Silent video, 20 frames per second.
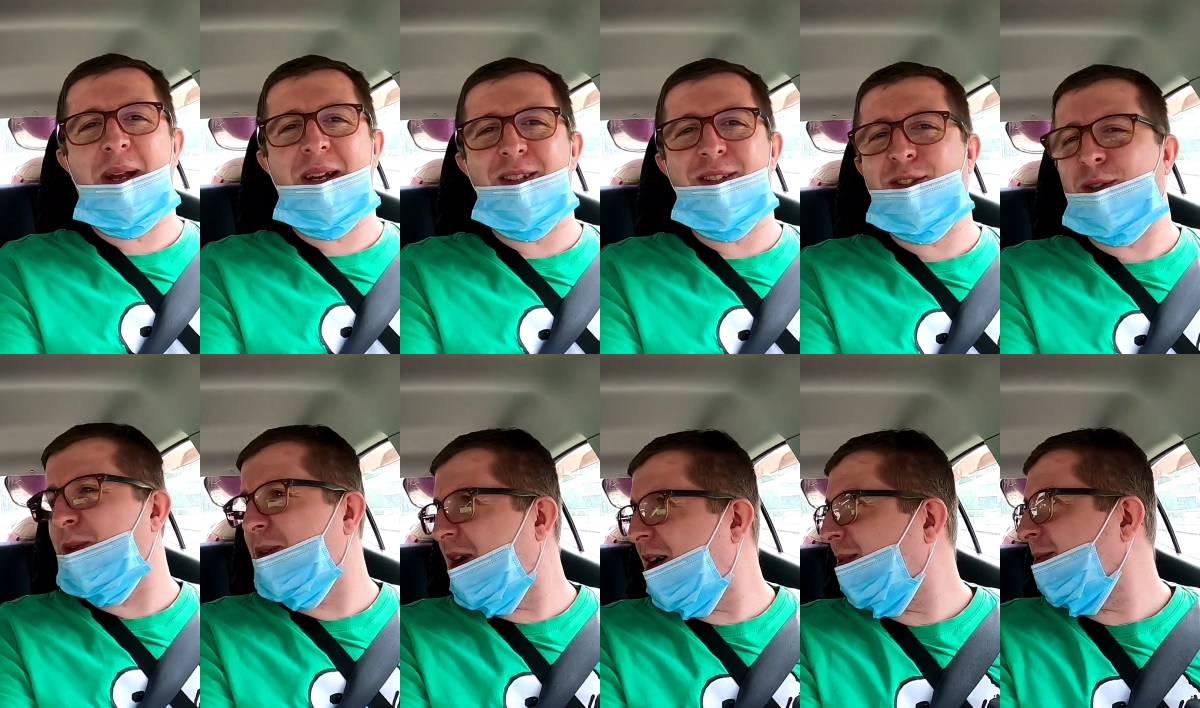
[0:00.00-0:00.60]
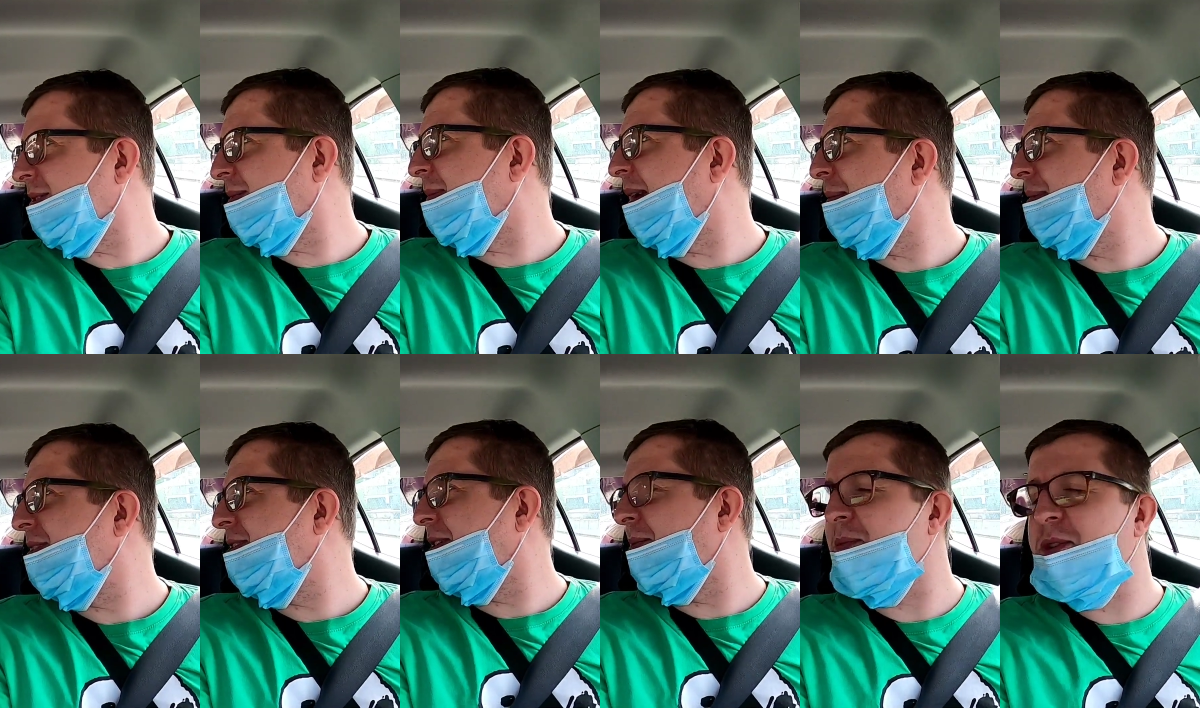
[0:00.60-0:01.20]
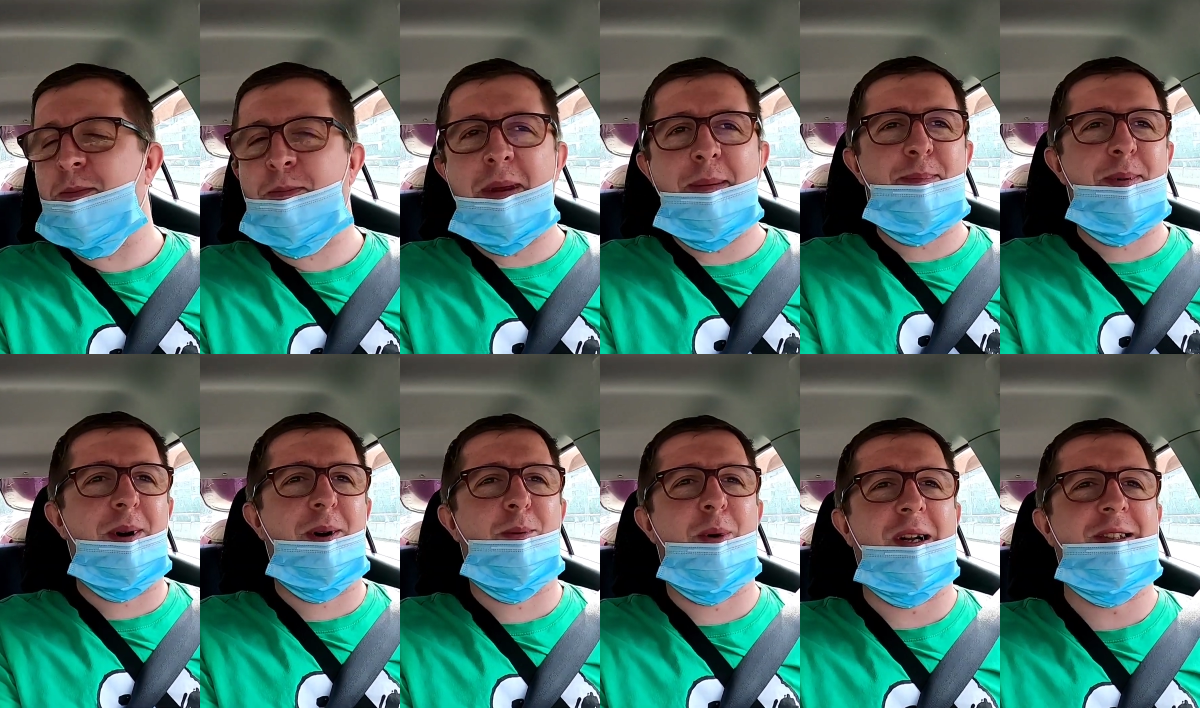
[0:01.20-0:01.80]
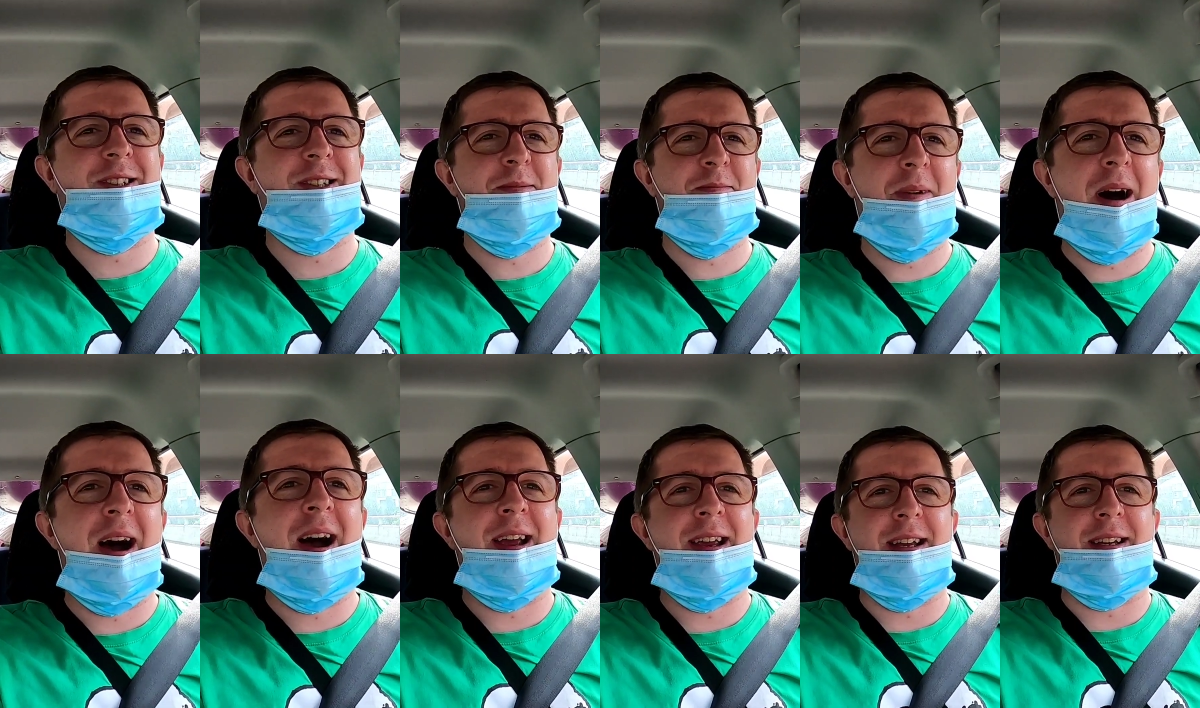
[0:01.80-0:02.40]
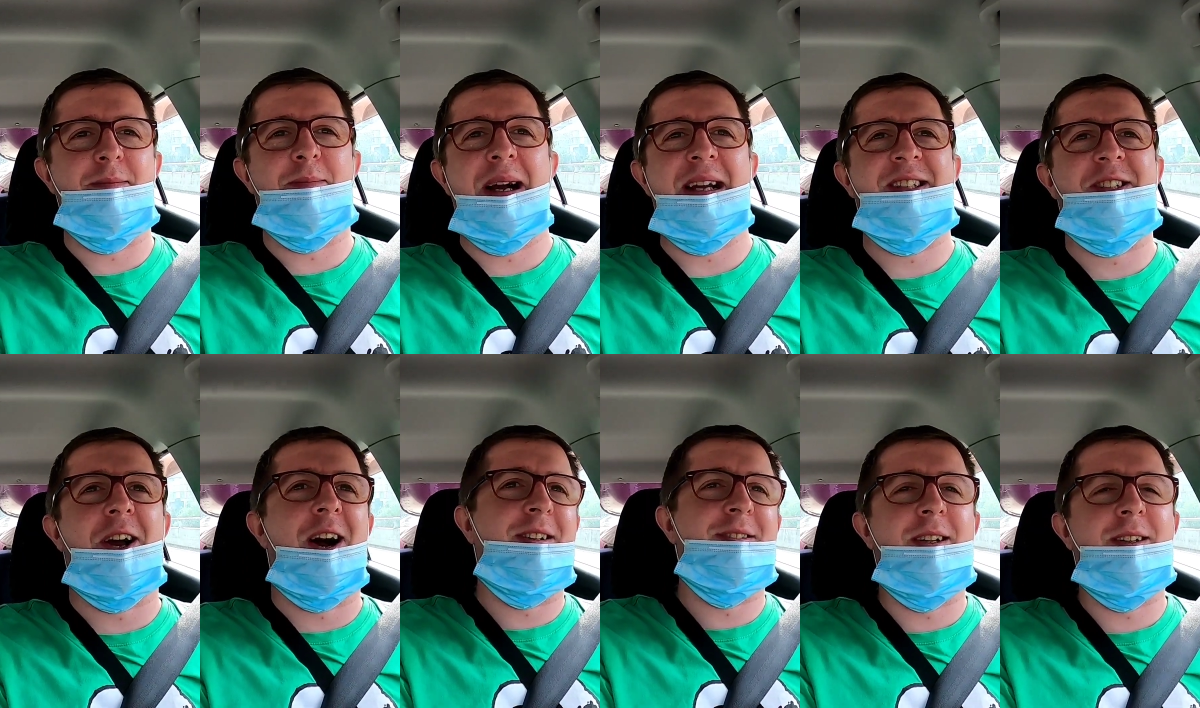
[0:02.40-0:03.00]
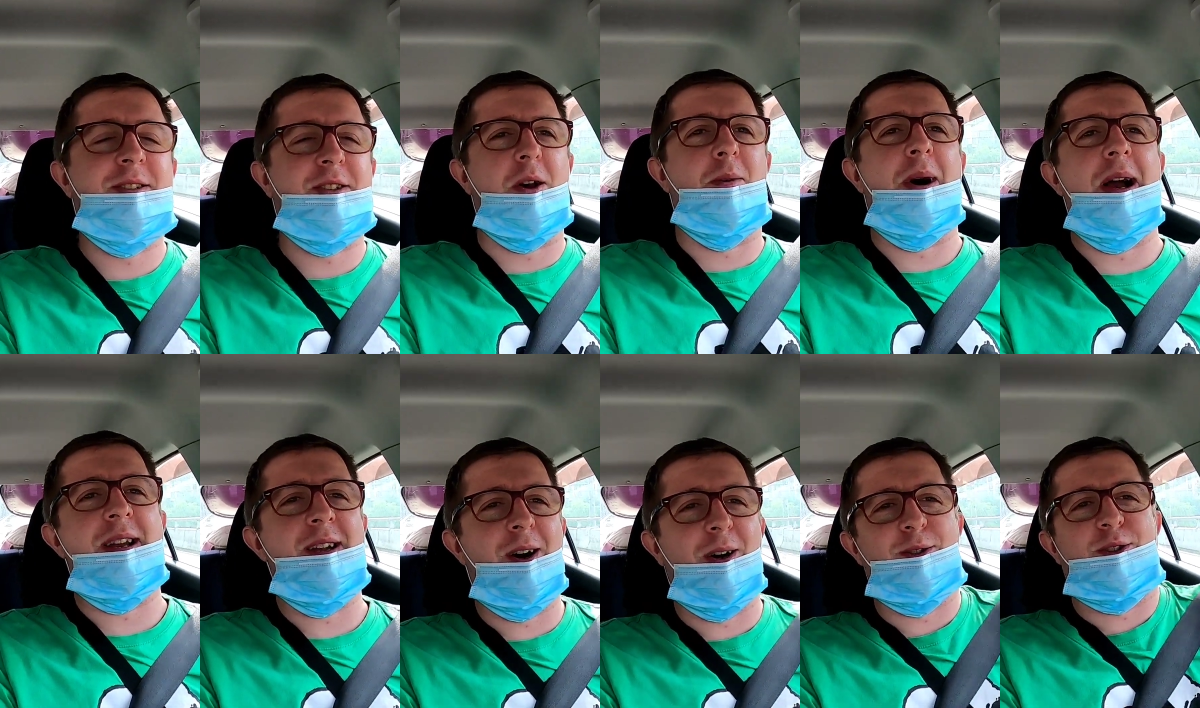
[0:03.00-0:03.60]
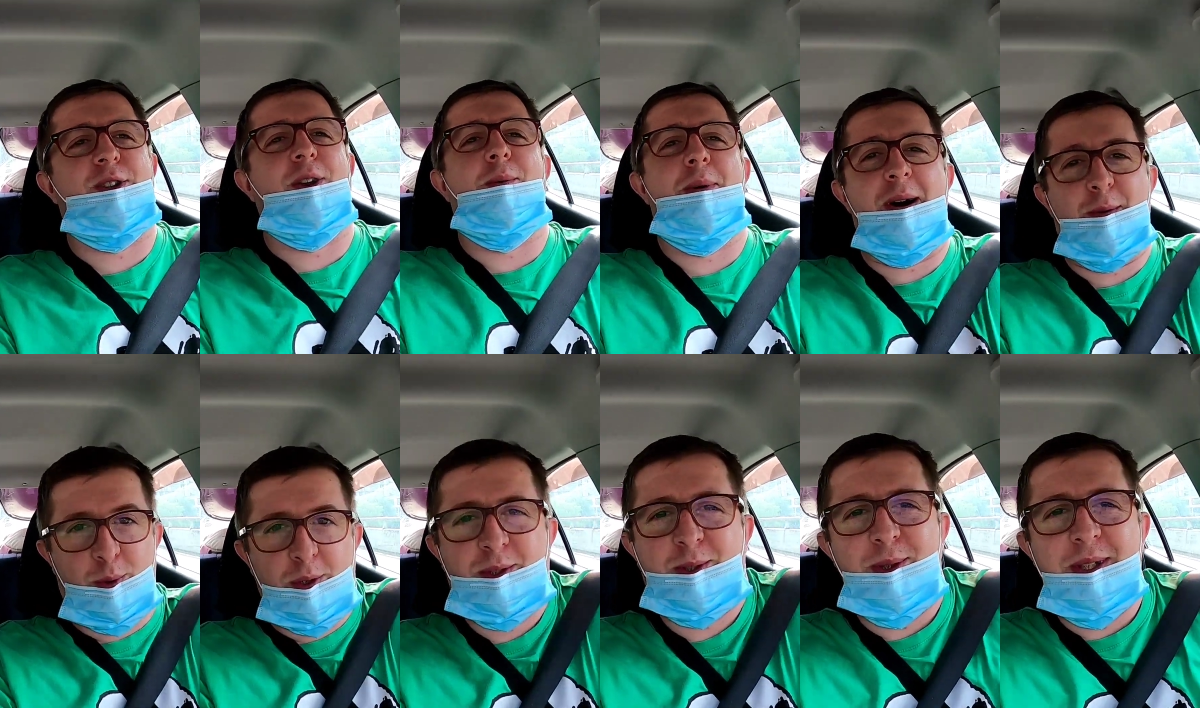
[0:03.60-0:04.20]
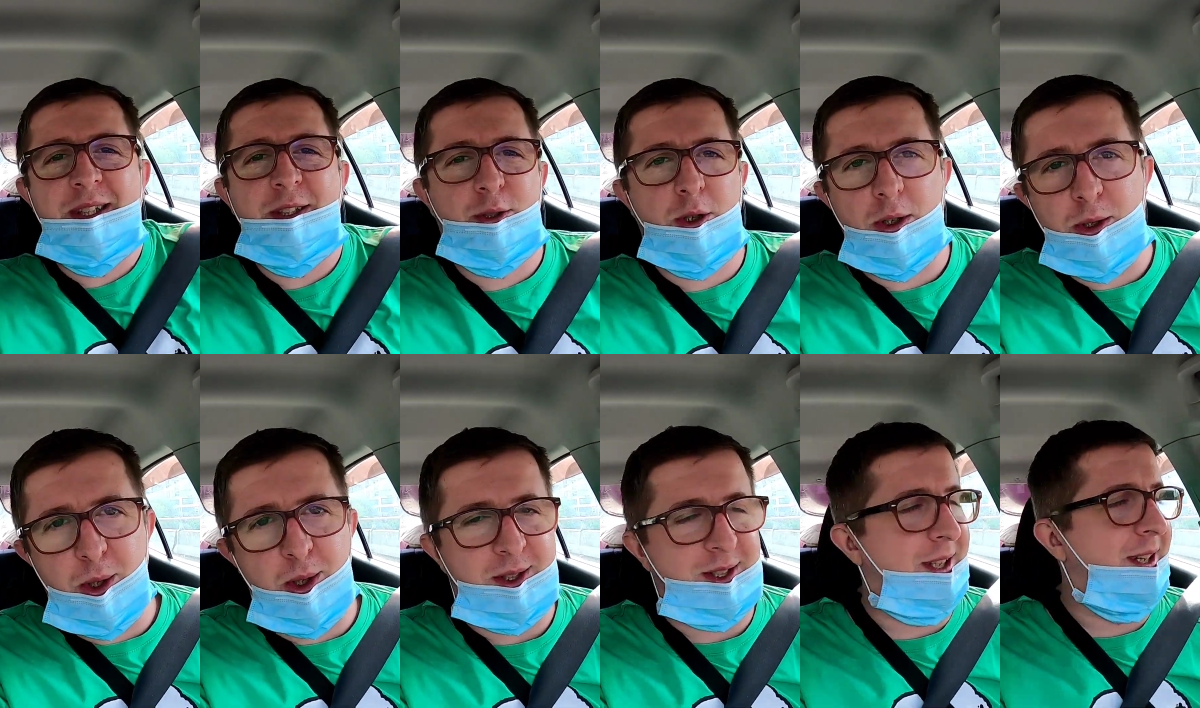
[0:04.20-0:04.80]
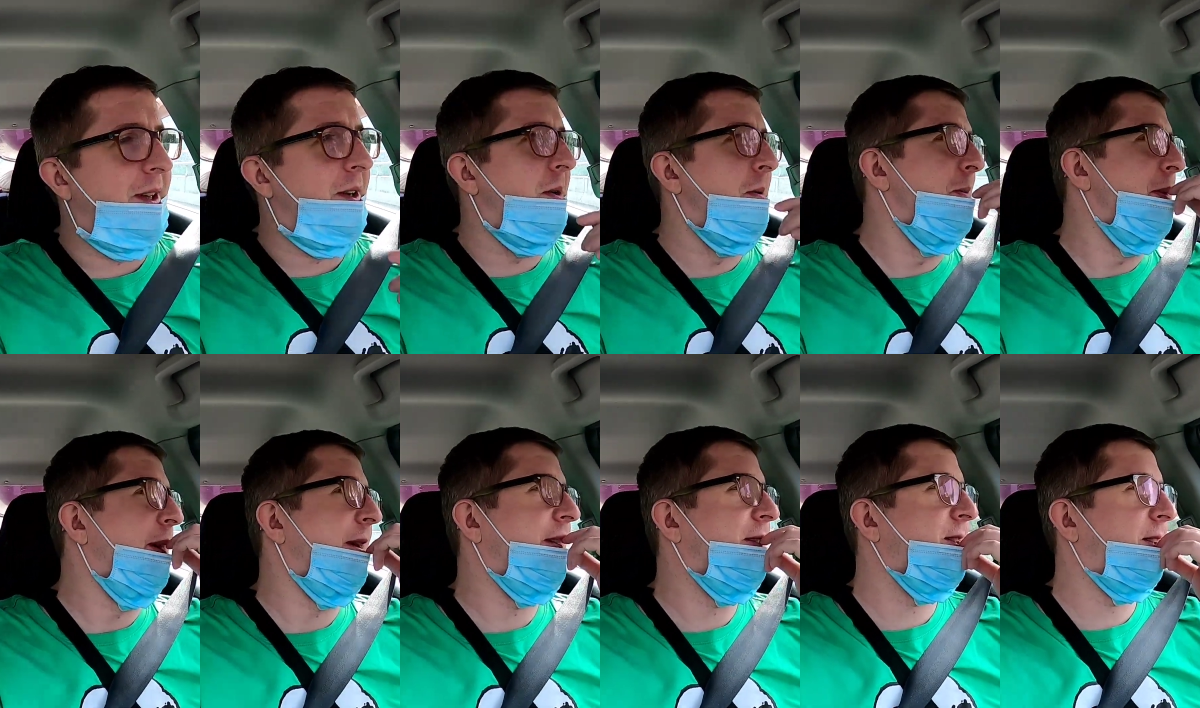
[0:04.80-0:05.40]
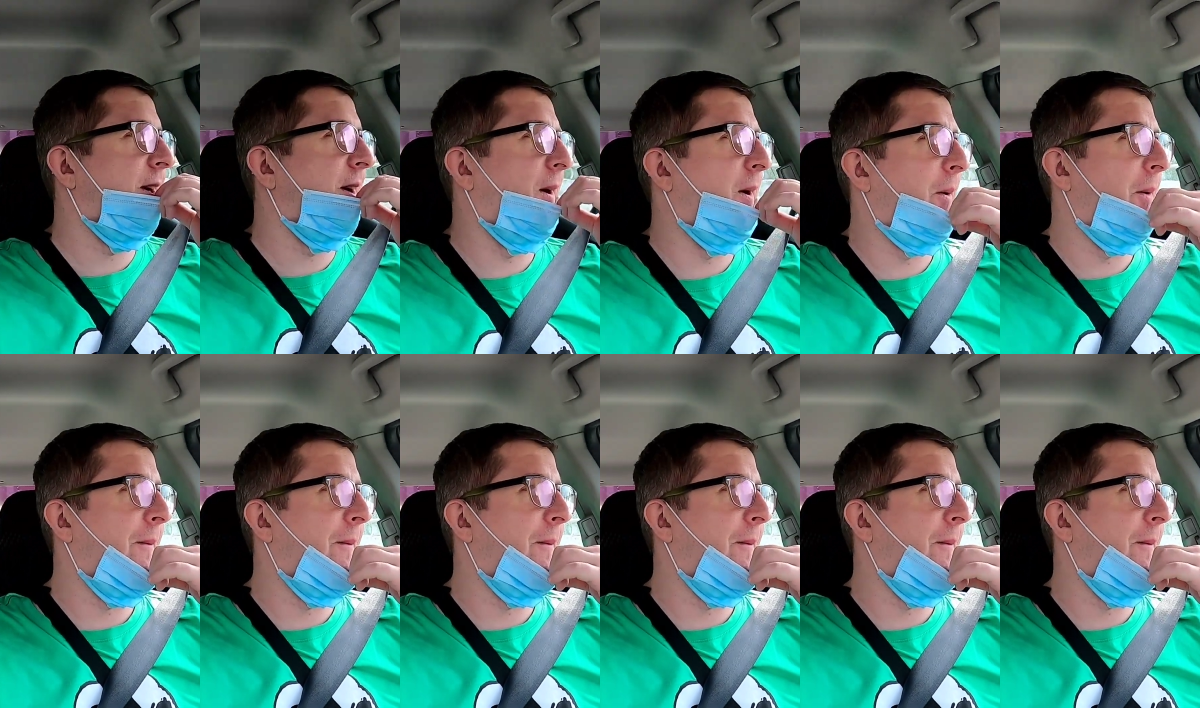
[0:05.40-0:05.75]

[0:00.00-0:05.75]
because who knows? Maybe some new people are watching my my channel, so why not? So I want to introduce a little bit. So,